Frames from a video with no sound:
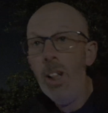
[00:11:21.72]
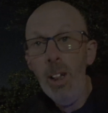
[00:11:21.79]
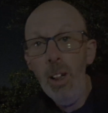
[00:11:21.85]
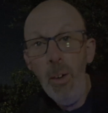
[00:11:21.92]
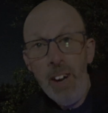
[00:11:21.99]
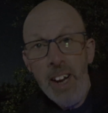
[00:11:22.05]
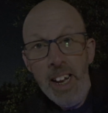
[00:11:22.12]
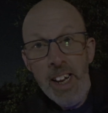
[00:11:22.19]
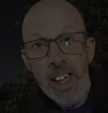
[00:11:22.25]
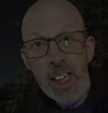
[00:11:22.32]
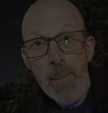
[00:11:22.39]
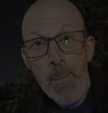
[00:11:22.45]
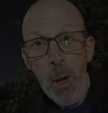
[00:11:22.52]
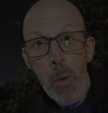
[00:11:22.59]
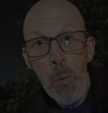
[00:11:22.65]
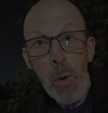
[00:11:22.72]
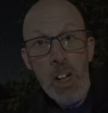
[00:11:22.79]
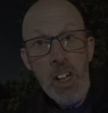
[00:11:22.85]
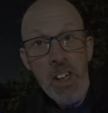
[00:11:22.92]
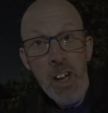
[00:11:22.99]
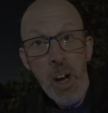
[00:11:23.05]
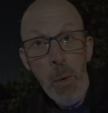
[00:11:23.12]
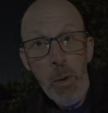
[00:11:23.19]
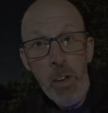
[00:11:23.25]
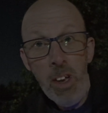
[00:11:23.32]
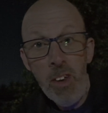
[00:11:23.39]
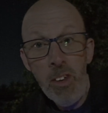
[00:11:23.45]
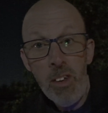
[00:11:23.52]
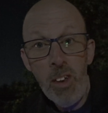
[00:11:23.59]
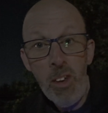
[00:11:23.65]
looking at the moon would
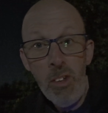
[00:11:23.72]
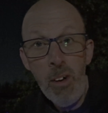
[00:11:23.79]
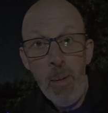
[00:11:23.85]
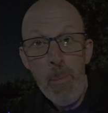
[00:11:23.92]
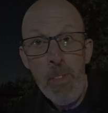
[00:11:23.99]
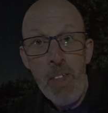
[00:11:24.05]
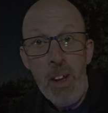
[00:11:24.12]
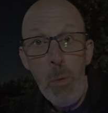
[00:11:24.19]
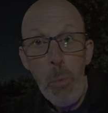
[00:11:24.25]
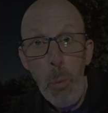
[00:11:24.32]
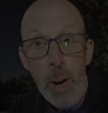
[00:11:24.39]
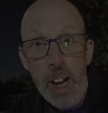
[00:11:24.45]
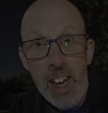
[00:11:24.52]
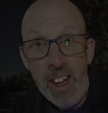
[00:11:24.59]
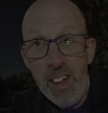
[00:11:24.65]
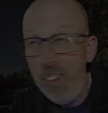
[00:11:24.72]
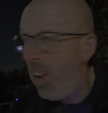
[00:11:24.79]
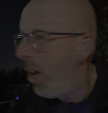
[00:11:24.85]
notice there's something weird